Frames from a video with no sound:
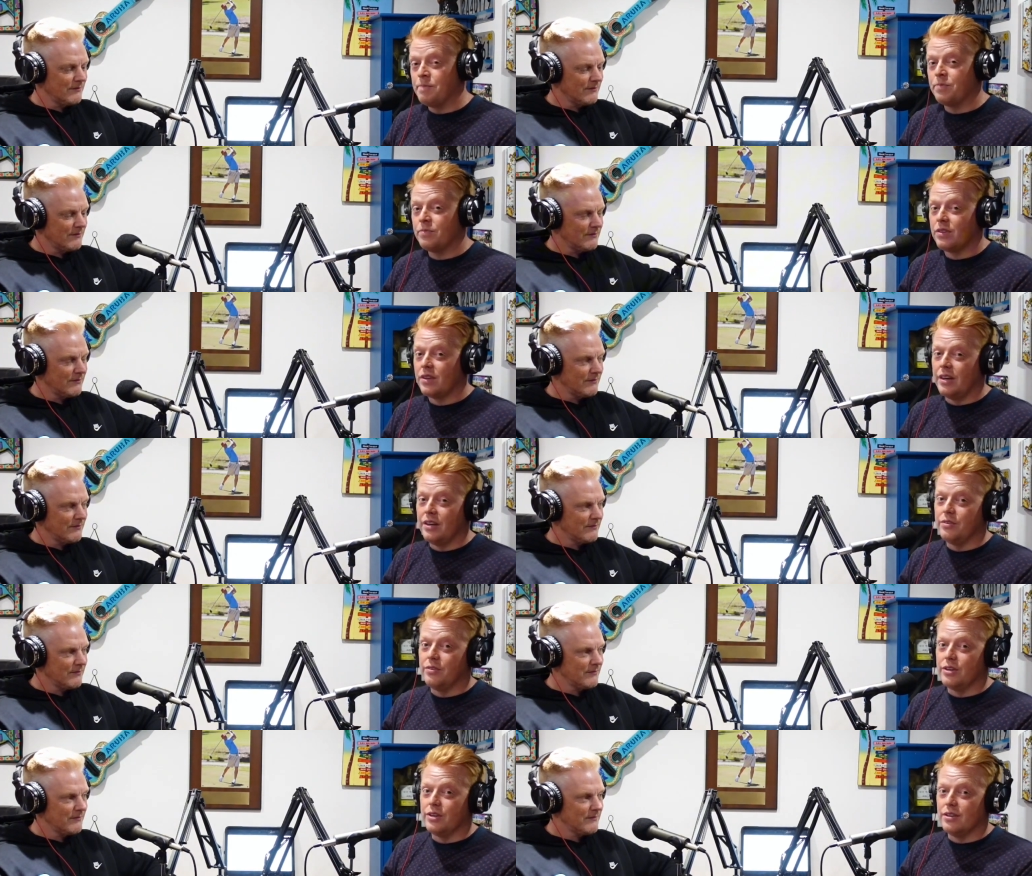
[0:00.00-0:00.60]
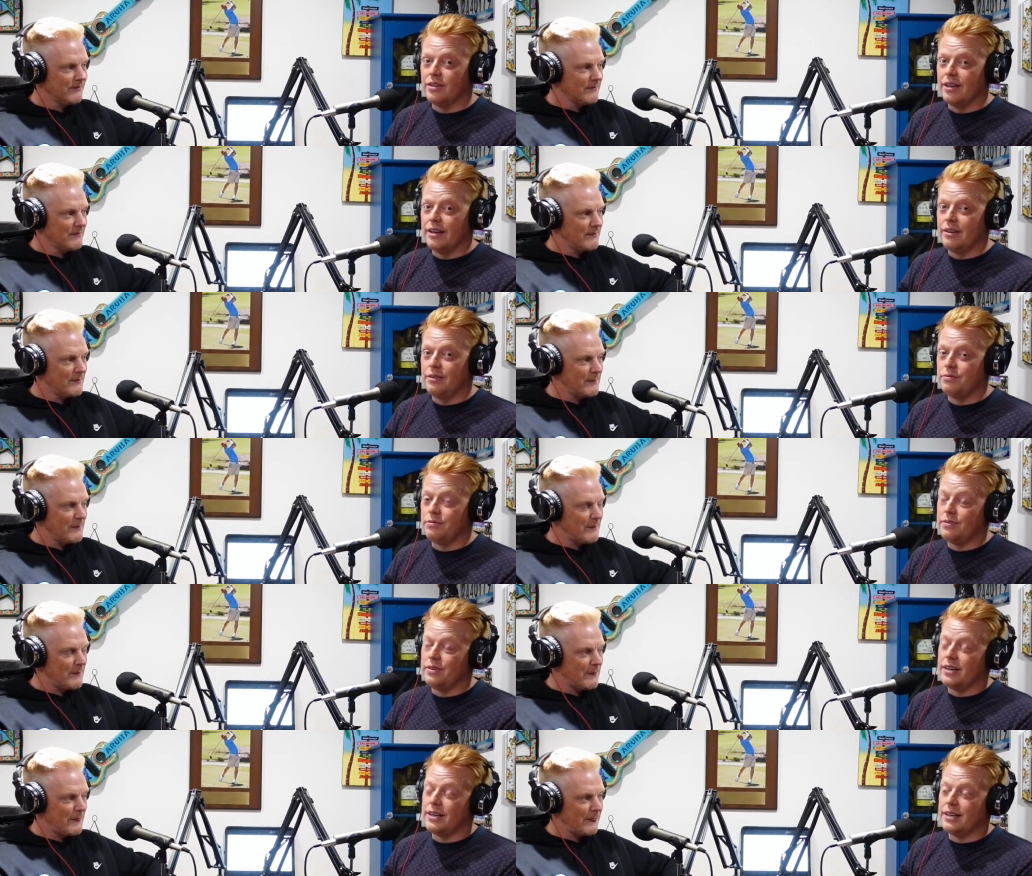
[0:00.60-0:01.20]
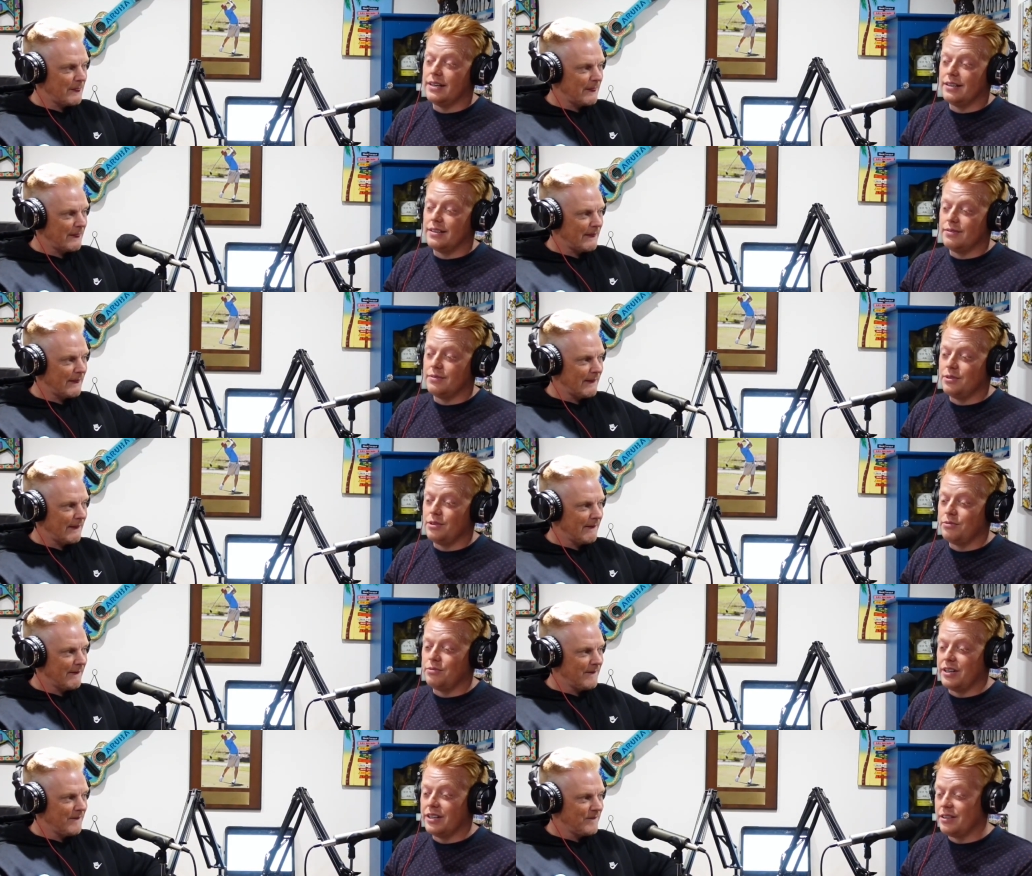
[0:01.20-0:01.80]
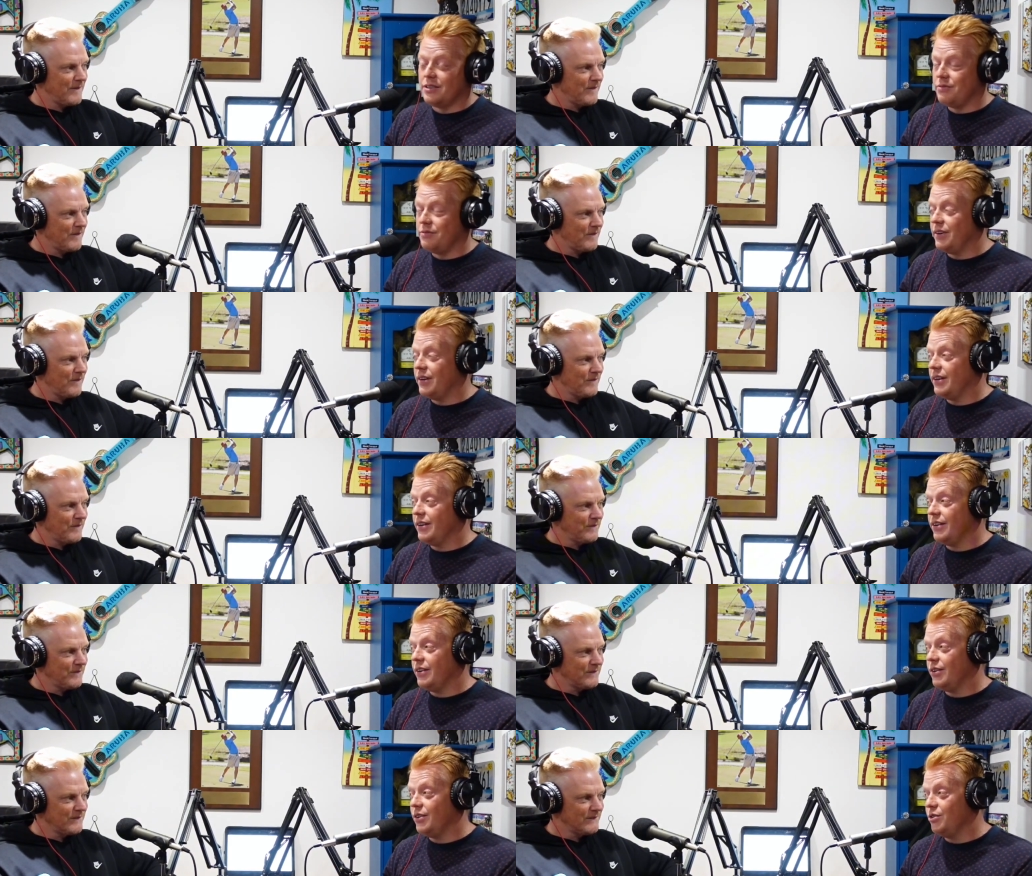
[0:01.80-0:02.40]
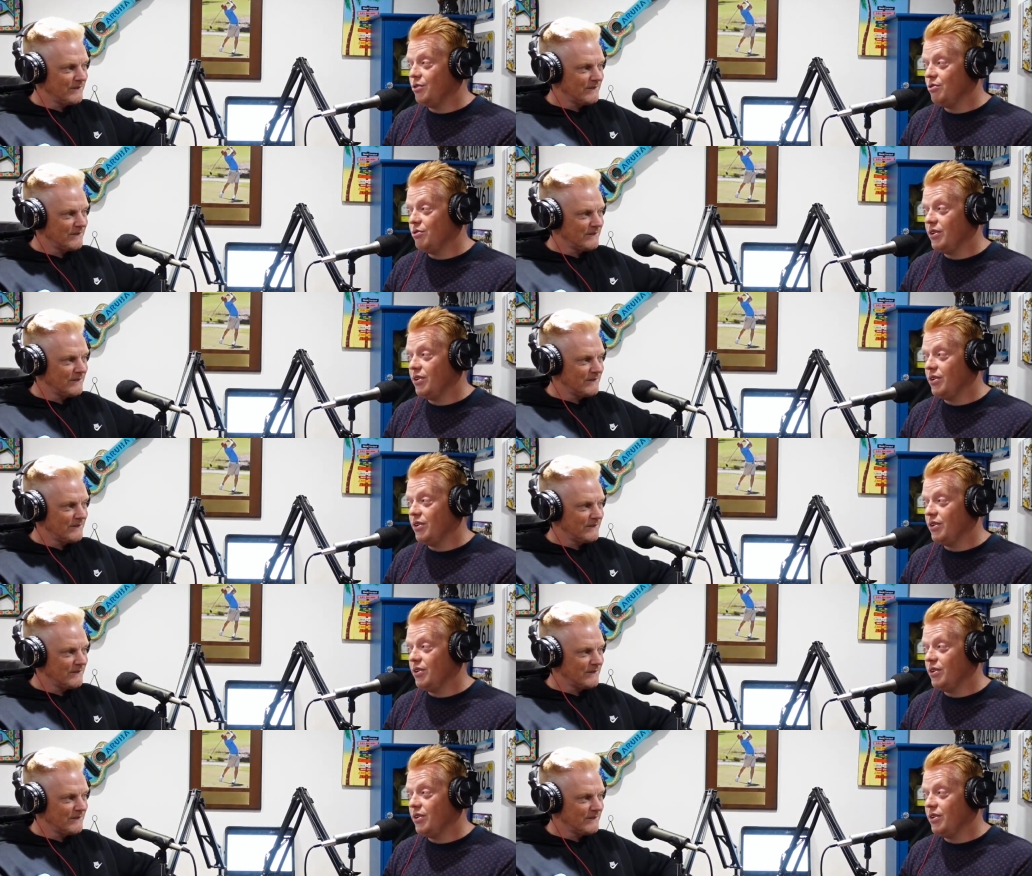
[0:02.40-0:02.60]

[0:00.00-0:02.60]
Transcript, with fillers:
Speaker 1: in real life, and we'll get to find out who's